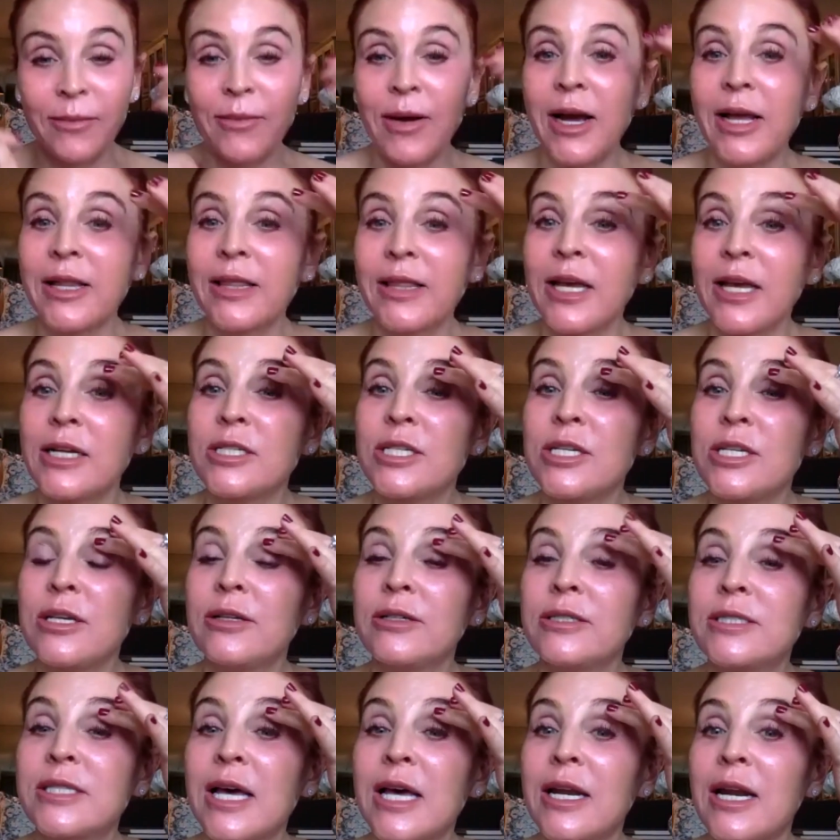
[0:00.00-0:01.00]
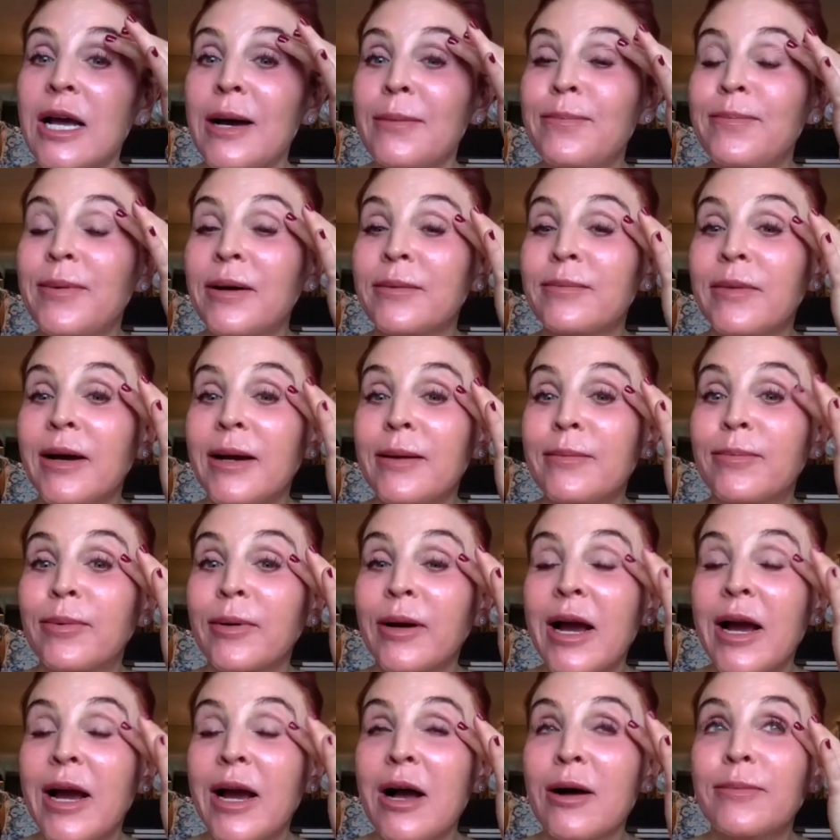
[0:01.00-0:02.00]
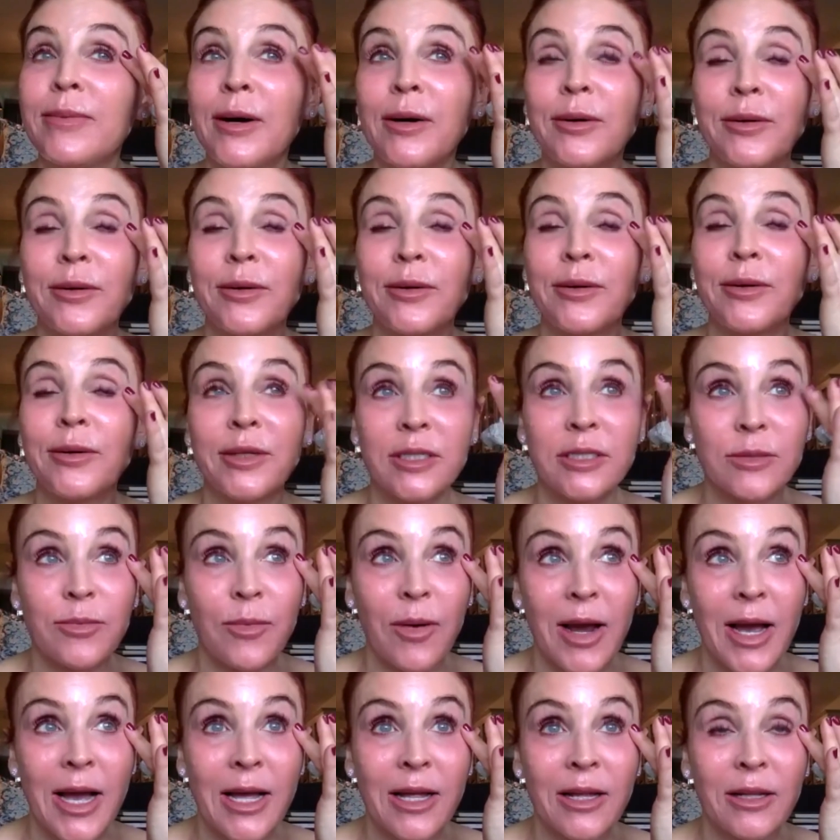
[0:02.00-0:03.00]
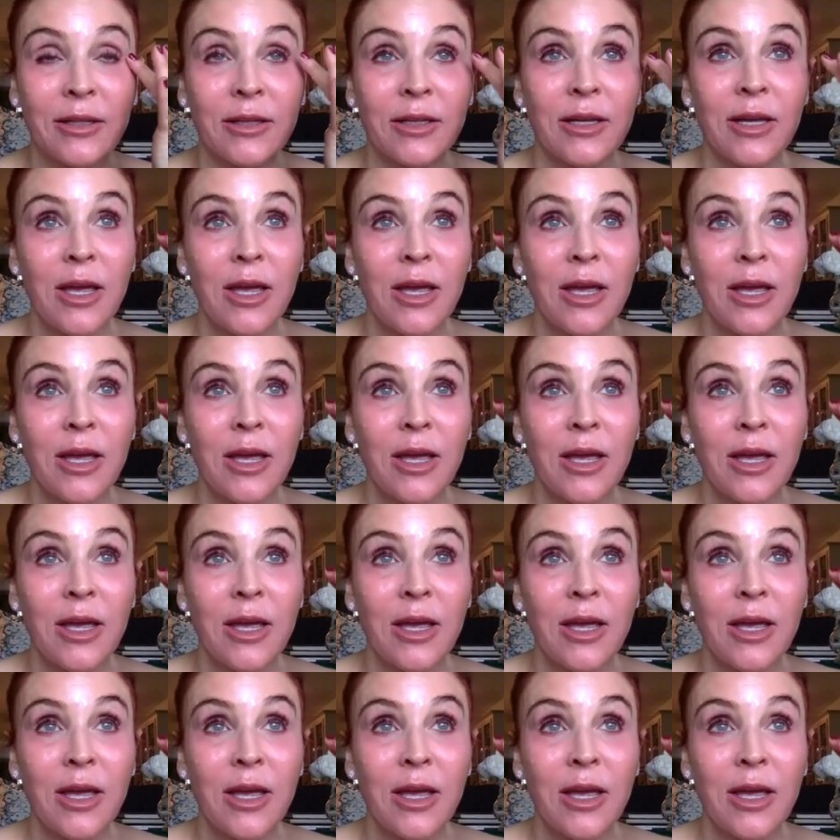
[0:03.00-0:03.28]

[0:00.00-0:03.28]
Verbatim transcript: I like to use that up on my brow bone as well.